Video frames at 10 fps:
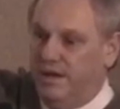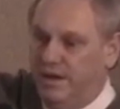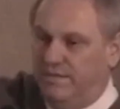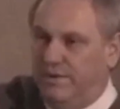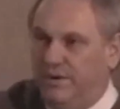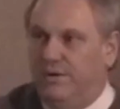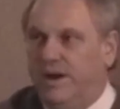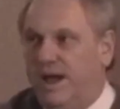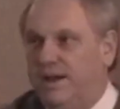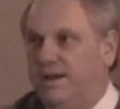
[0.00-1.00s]
And if you're
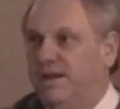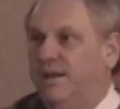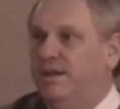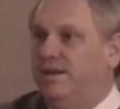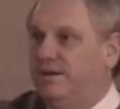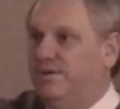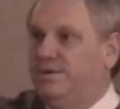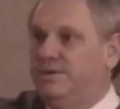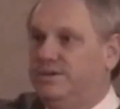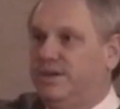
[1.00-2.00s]
not
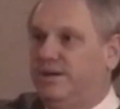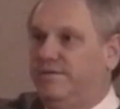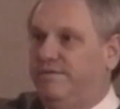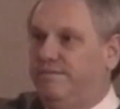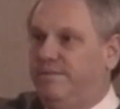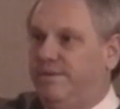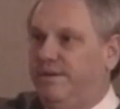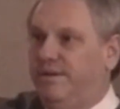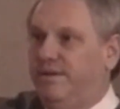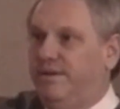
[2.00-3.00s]
doing stuff,
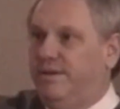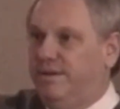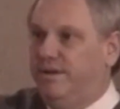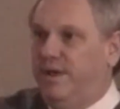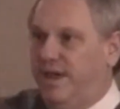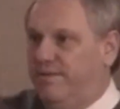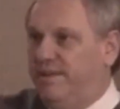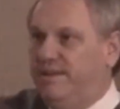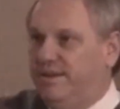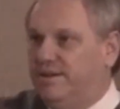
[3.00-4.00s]
you don't have
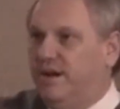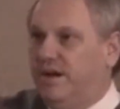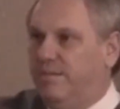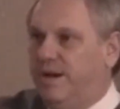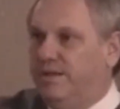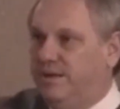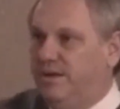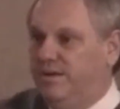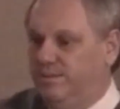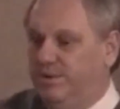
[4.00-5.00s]
anything to talk about, then
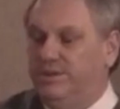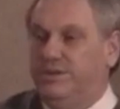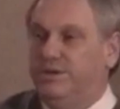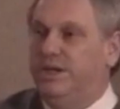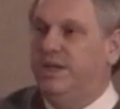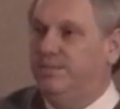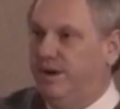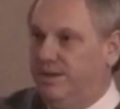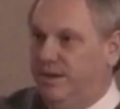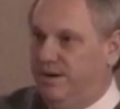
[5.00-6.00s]
you can put your team
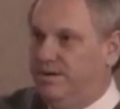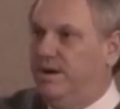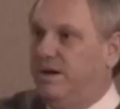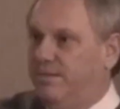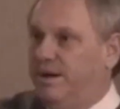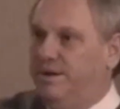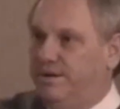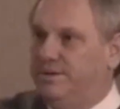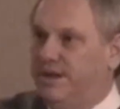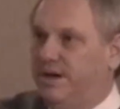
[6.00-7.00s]
on there and talk about
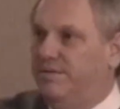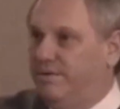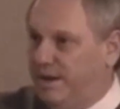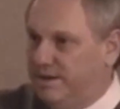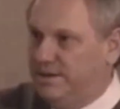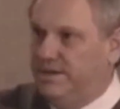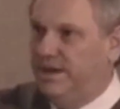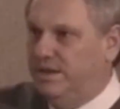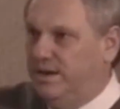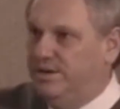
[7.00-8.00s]
yourself as,
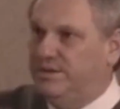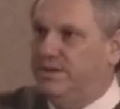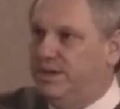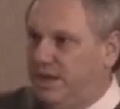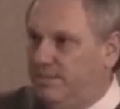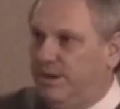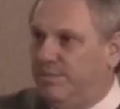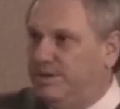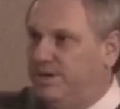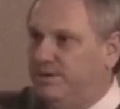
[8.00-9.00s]
and here's the team
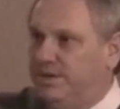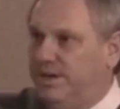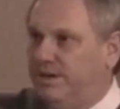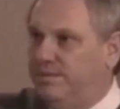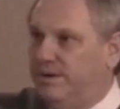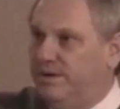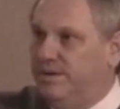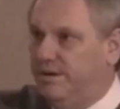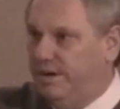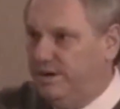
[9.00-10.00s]
I'm associated with.
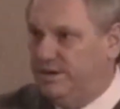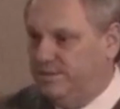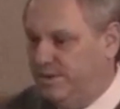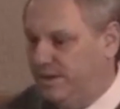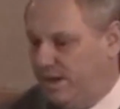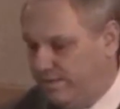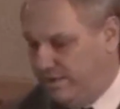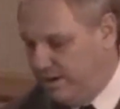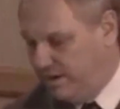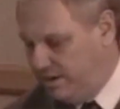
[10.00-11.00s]
Just what
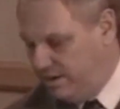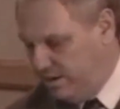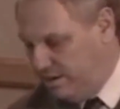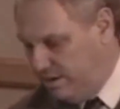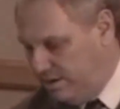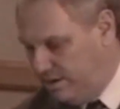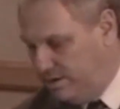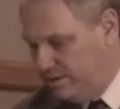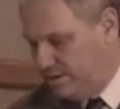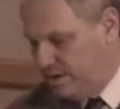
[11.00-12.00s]
they've done.
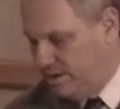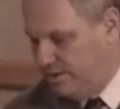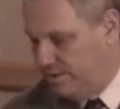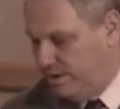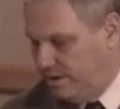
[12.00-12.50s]
So,